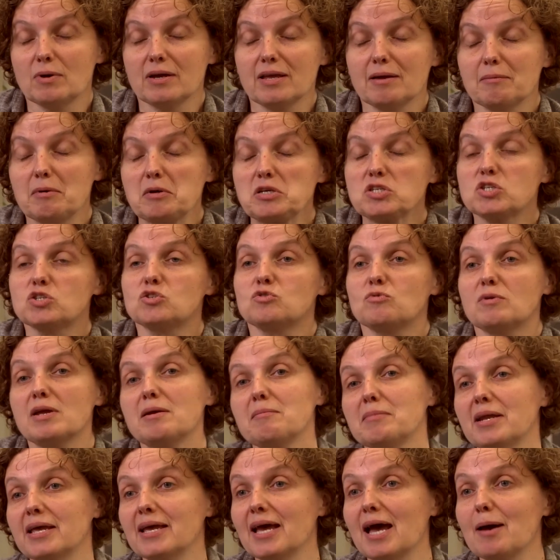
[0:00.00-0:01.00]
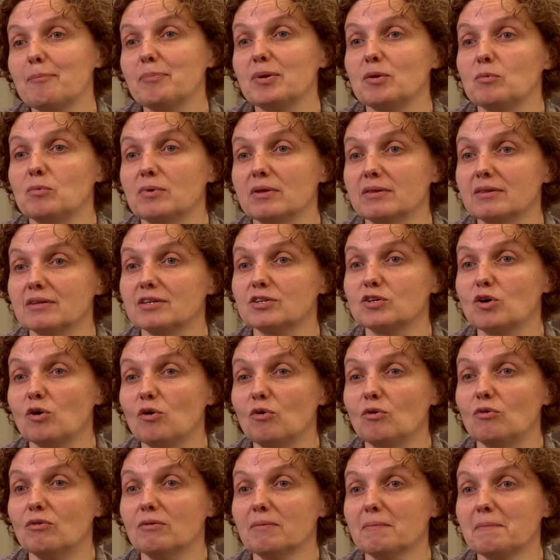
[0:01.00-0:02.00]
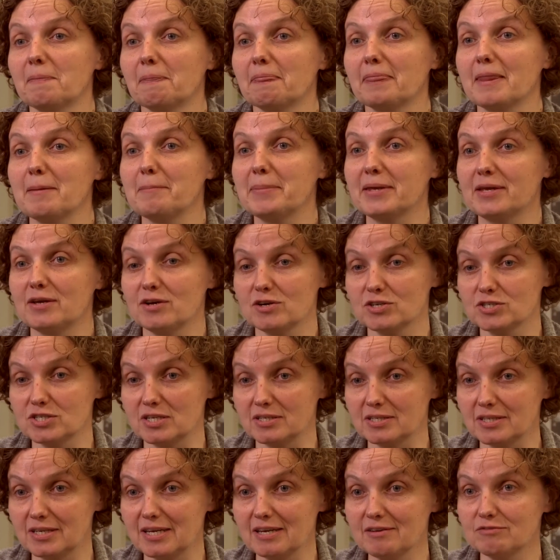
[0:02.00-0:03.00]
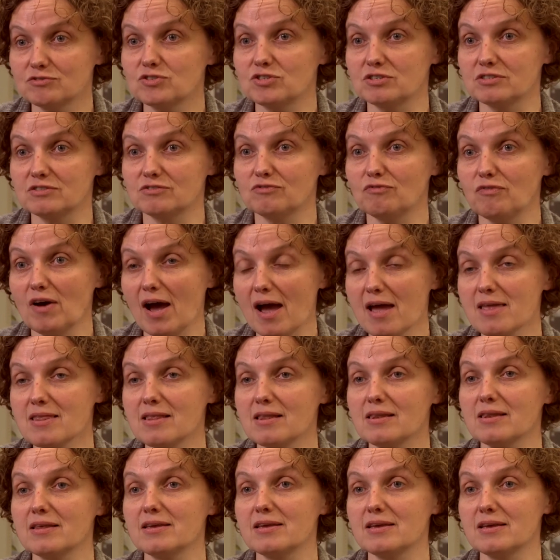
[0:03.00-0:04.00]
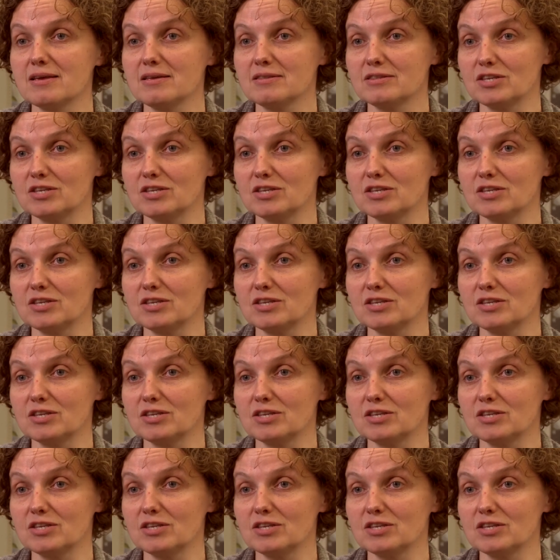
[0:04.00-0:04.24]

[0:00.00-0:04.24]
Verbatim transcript: why I'm extremely happy with this call, because it gives us finally